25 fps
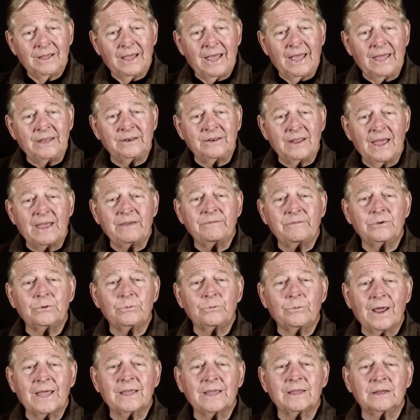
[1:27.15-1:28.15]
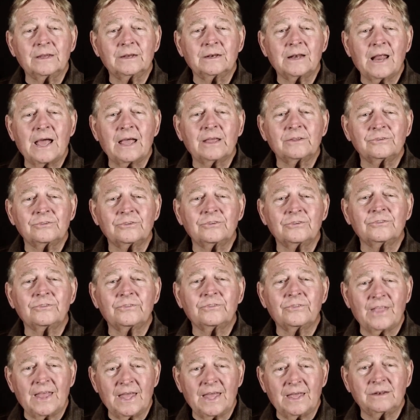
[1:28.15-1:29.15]
And David recognizes
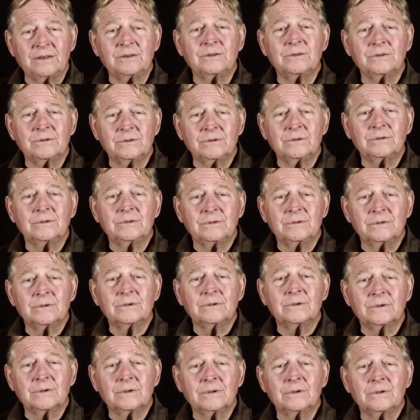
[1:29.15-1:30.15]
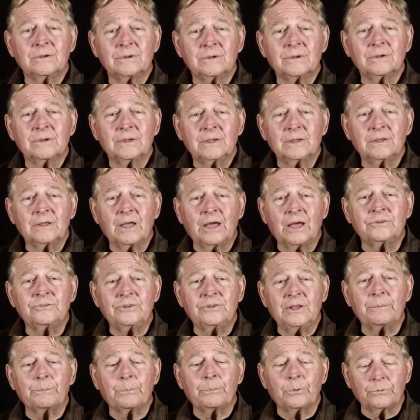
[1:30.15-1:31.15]
that a
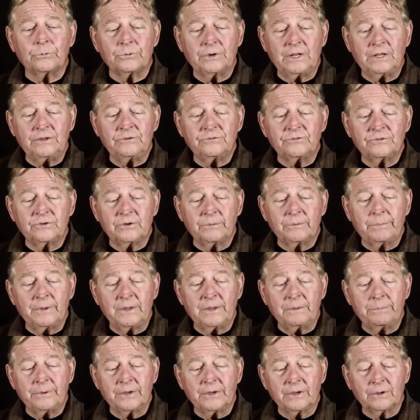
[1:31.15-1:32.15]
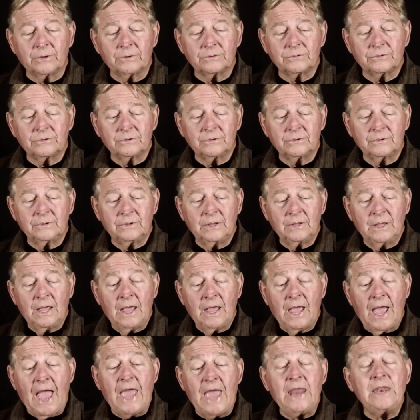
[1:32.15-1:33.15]
temple needs to be built.
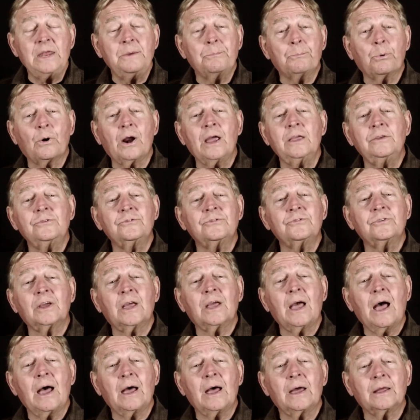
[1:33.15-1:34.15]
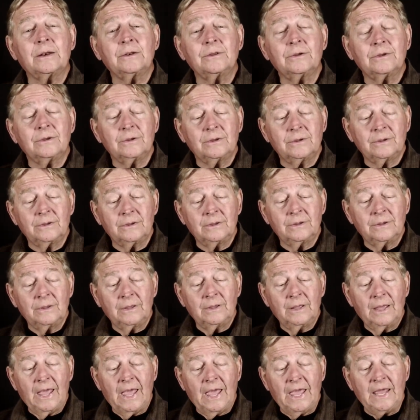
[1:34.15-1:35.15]
And he prays to God,
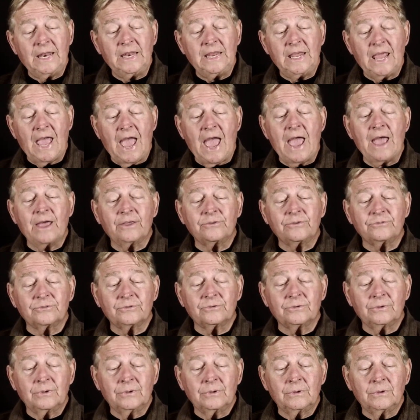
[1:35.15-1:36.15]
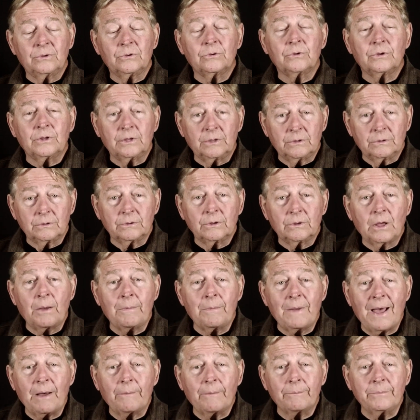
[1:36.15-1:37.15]
and he asks
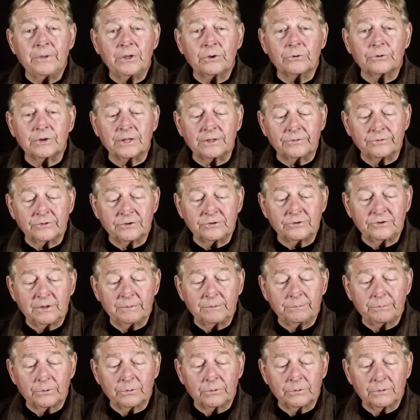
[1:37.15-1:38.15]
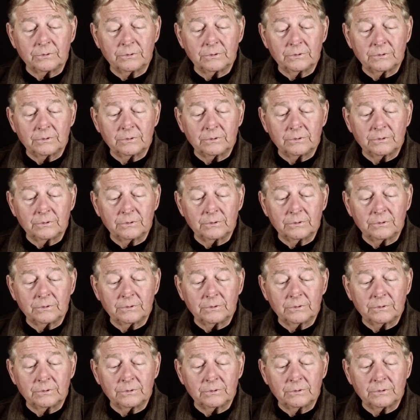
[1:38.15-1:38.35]
about building the temple.